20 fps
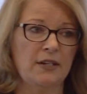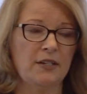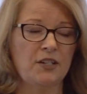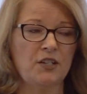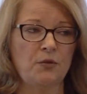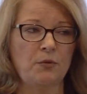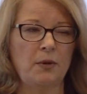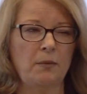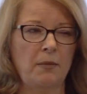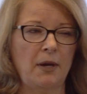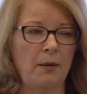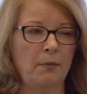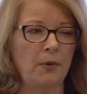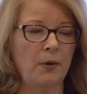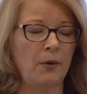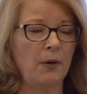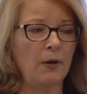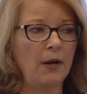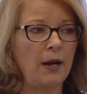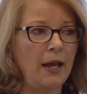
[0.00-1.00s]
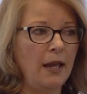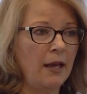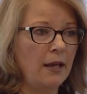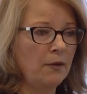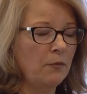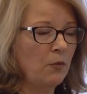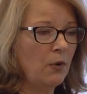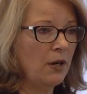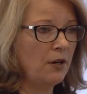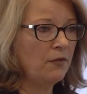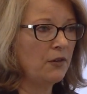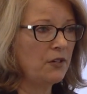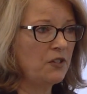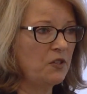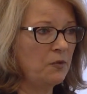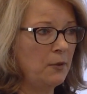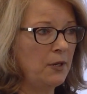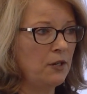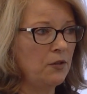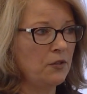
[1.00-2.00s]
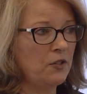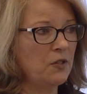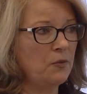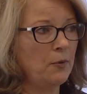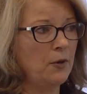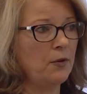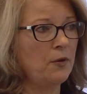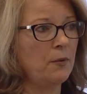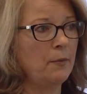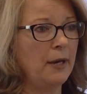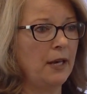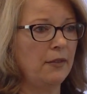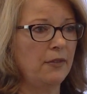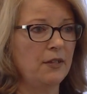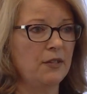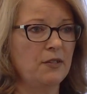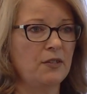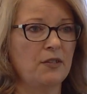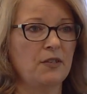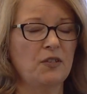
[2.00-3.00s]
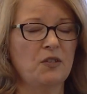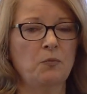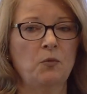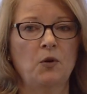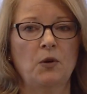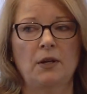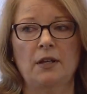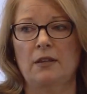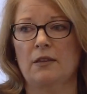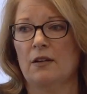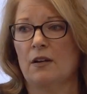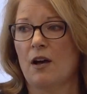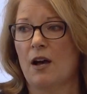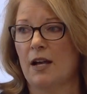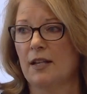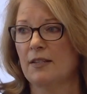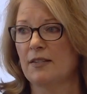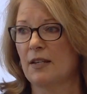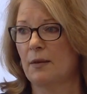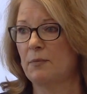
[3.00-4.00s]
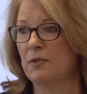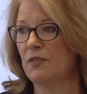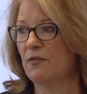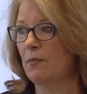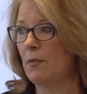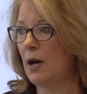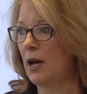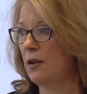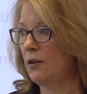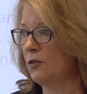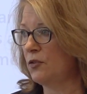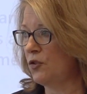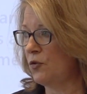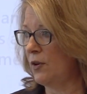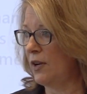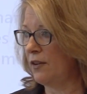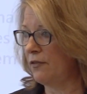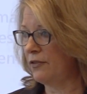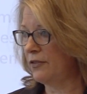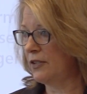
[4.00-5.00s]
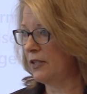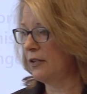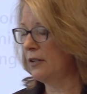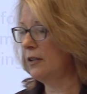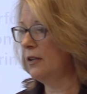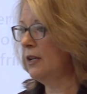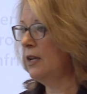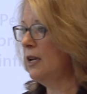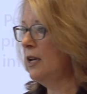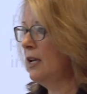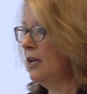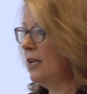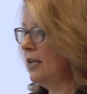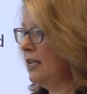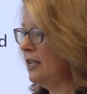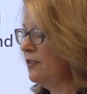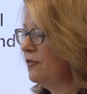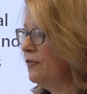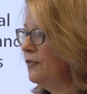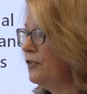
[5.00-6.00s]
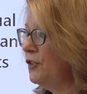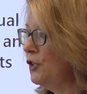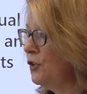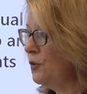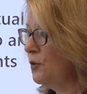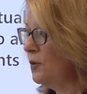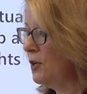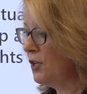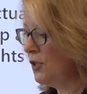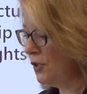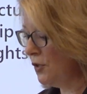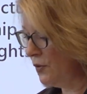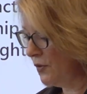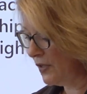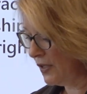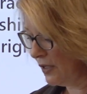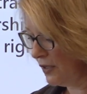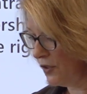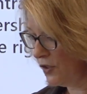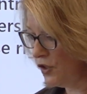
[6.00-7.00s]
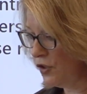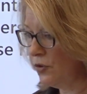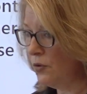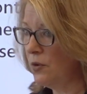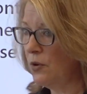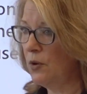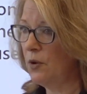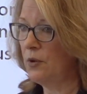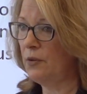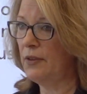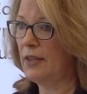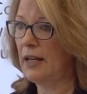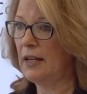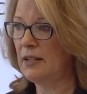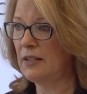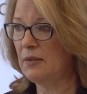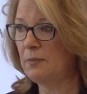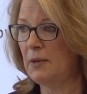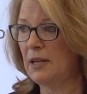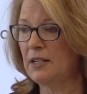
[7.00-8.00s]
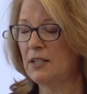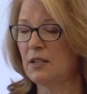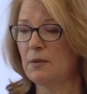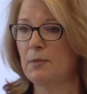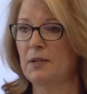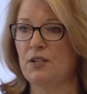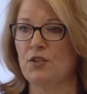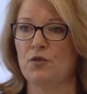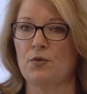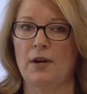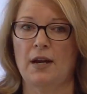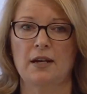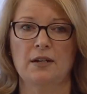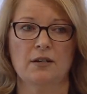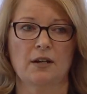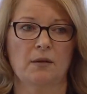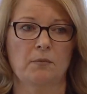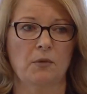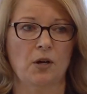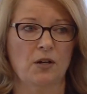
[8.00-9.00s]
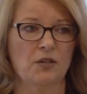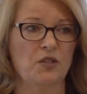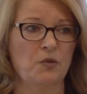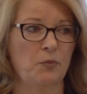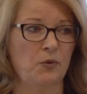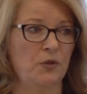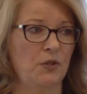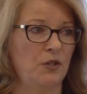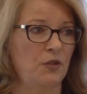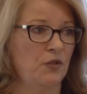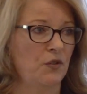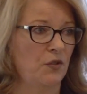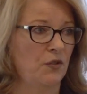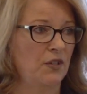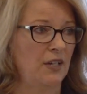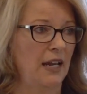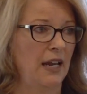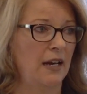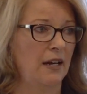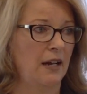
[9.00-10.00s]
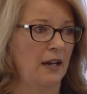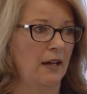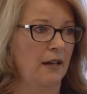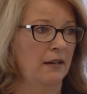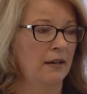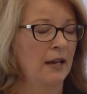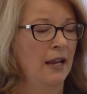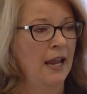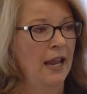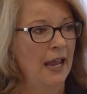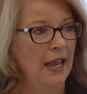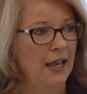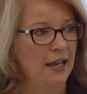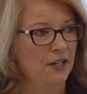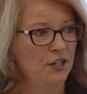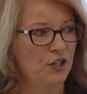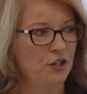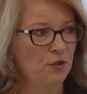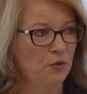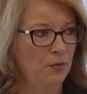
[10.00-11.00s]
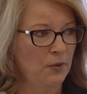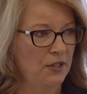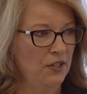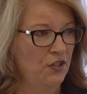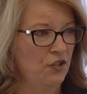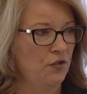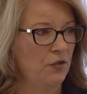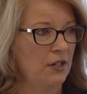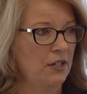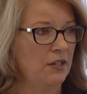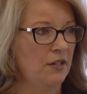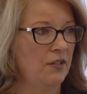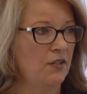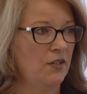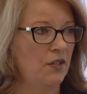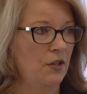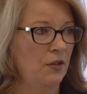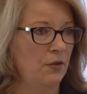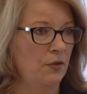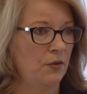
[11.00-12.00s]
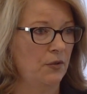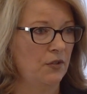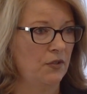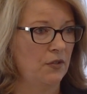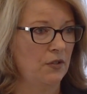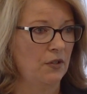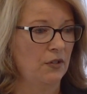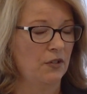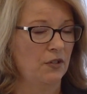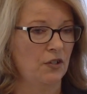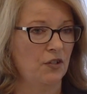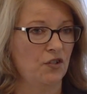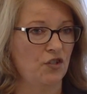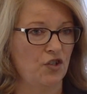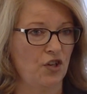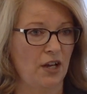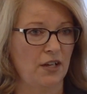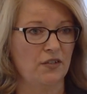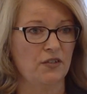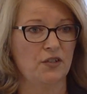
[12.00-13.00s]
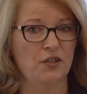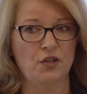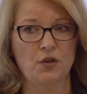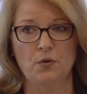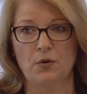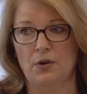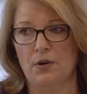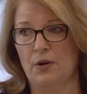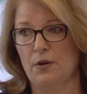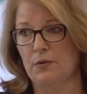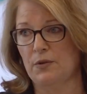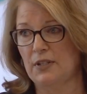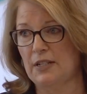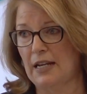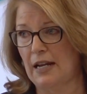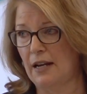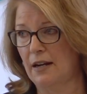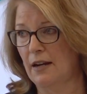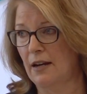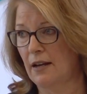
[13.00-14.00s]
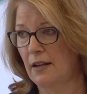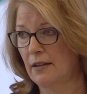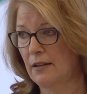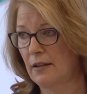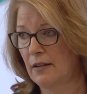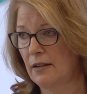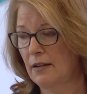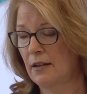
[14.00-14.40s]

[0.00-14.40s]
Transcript: thing to remember, and one of our speakers spoke about this morning, the concept of model drift. If you are using a tool that is meant to be trained on multiple user data and you restrict its use to just your own data,